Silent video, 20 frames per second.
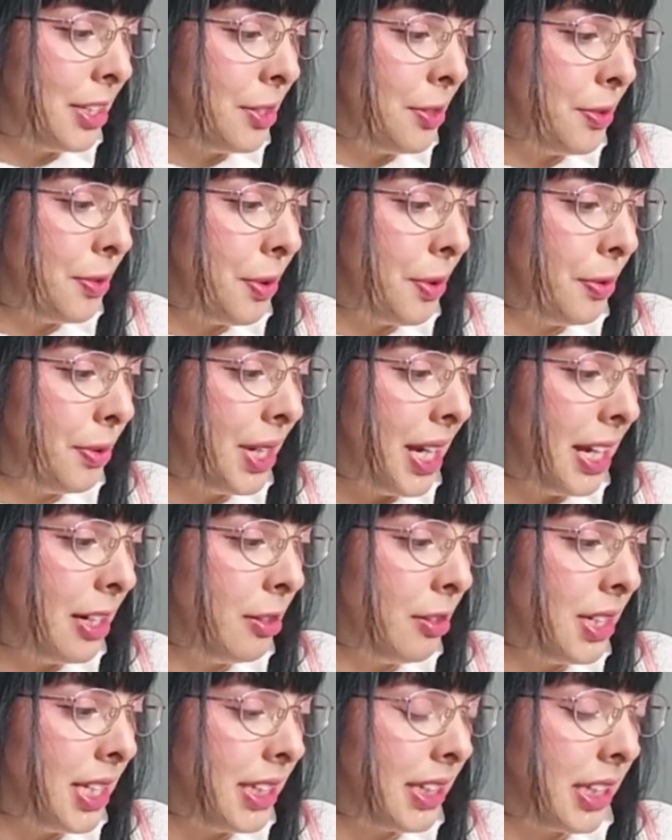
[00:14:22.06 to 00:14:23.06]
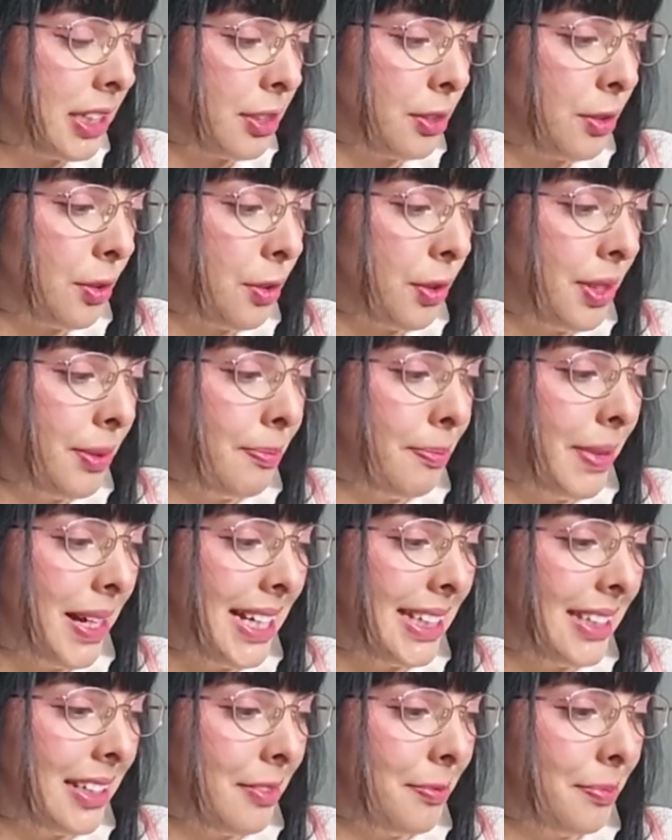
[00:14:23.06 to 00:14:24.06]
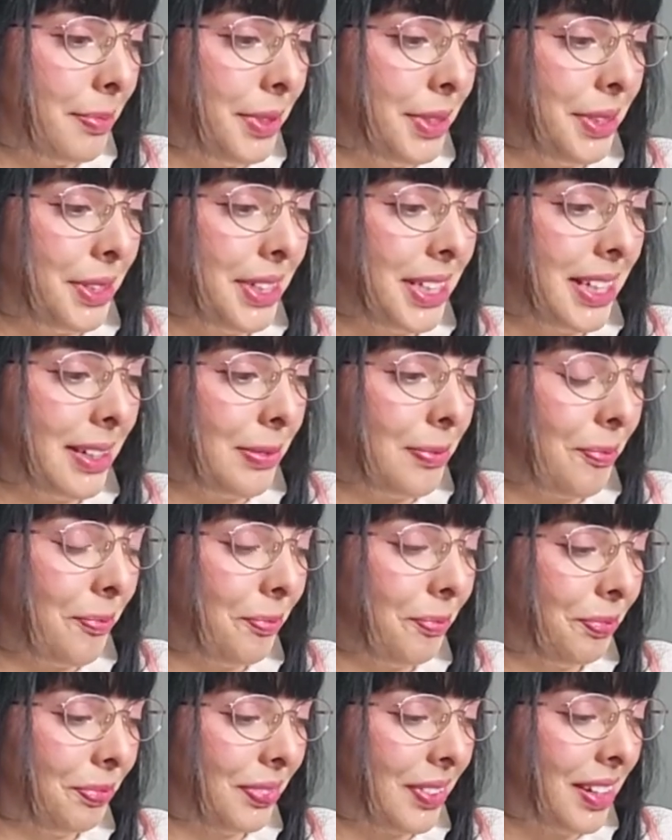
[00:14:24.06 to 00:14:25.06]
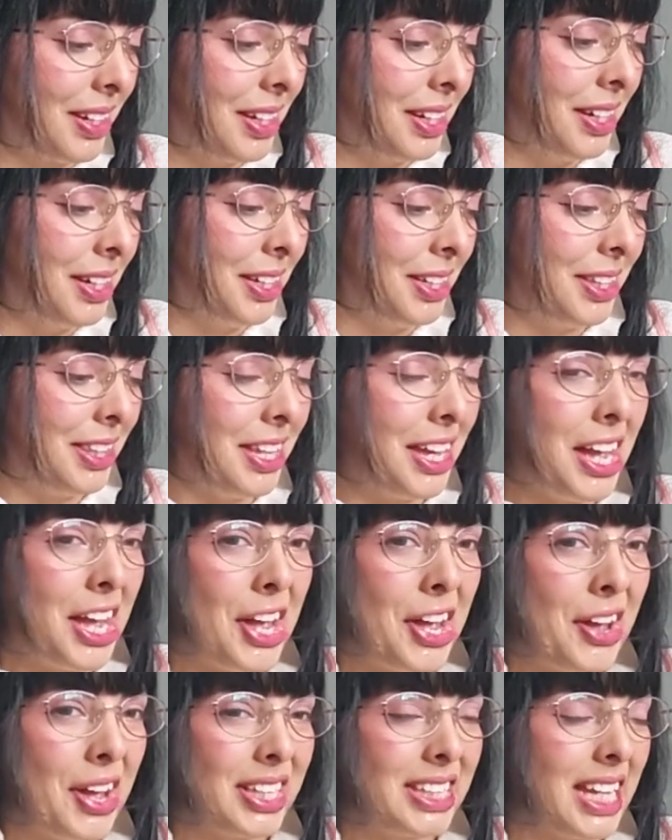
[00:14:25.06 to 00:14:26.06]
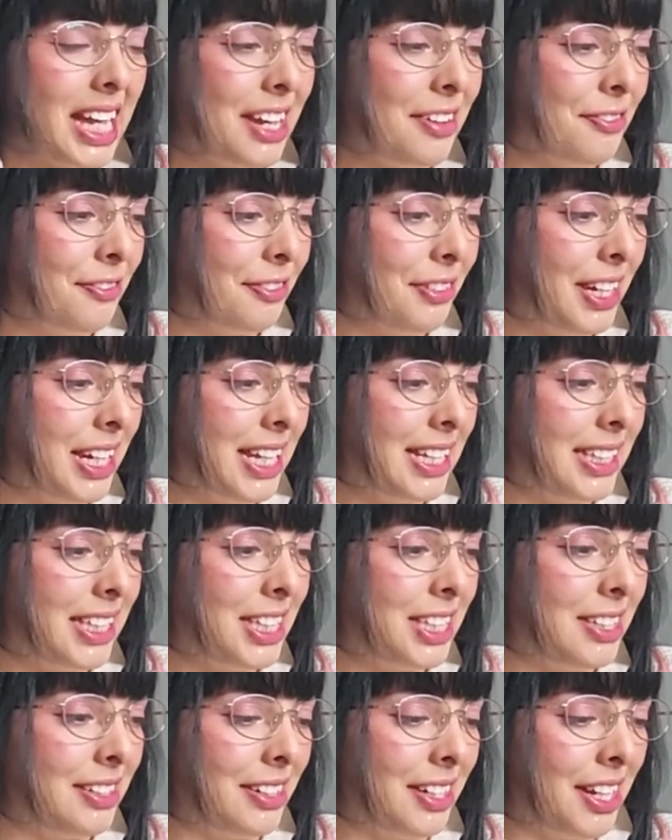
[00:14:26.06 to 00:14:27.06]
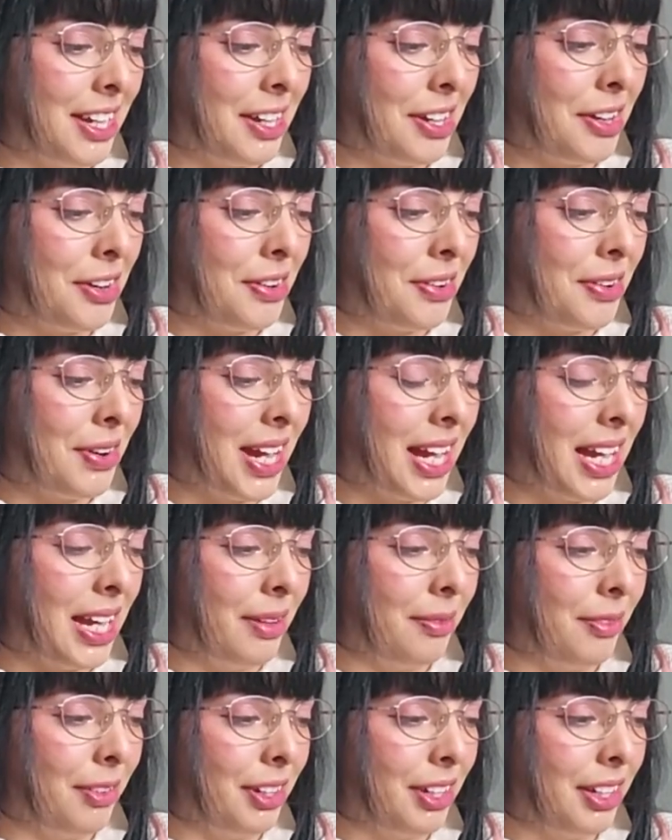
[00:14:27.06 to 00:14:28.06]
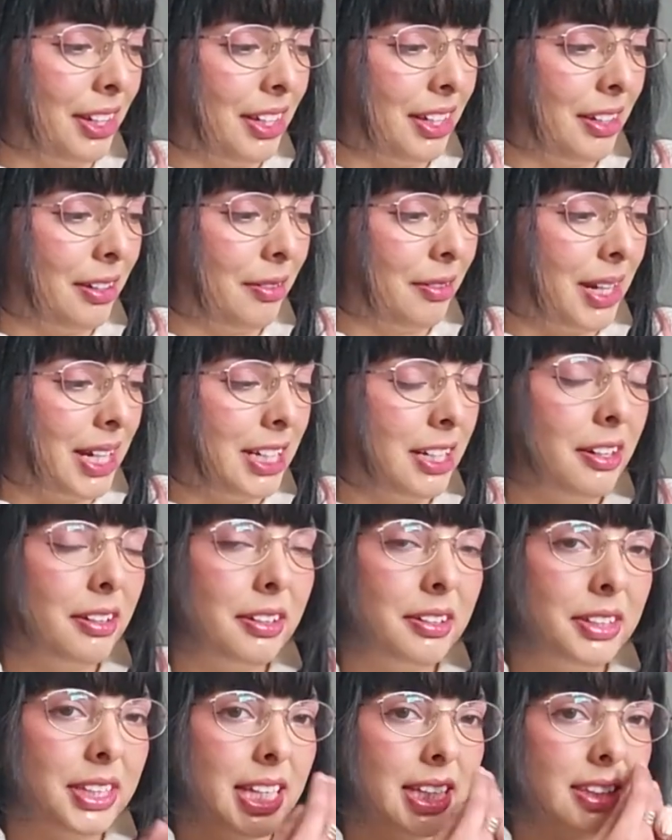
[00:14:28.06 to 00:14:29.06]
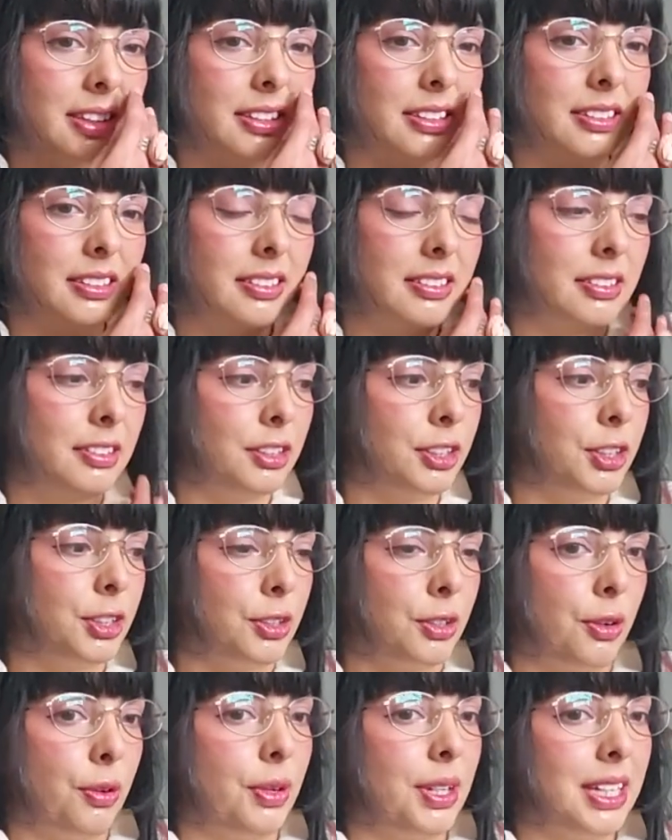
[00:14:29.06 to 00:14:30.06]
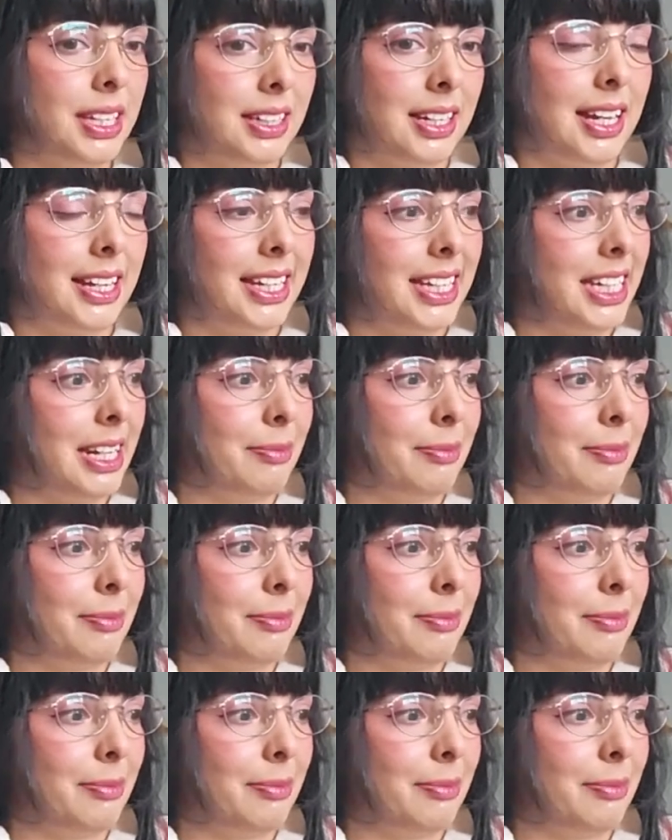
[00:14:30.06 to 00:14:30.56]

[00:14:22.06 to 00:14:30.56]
You own a Lolita sewing pattern book. Now, as I've letting you know, I'm quite not good at sewing like in a